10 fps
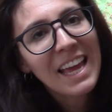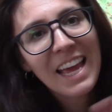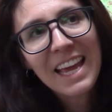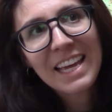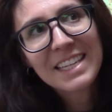
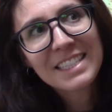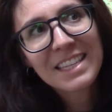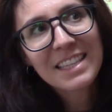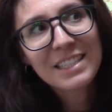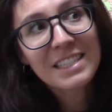and
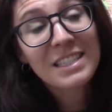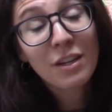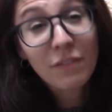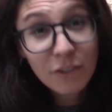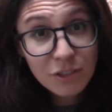this is their
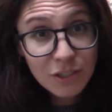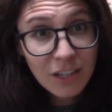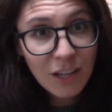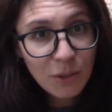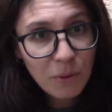first
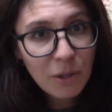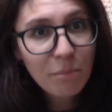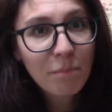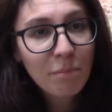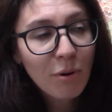colorwork
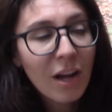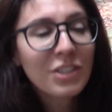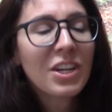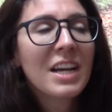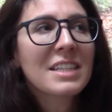
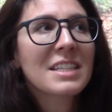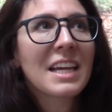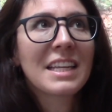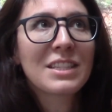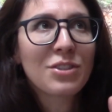project,
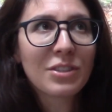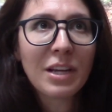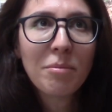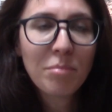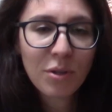and it turned
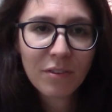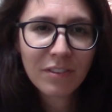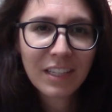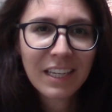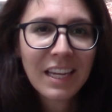out
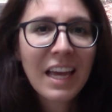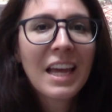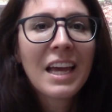beautifully.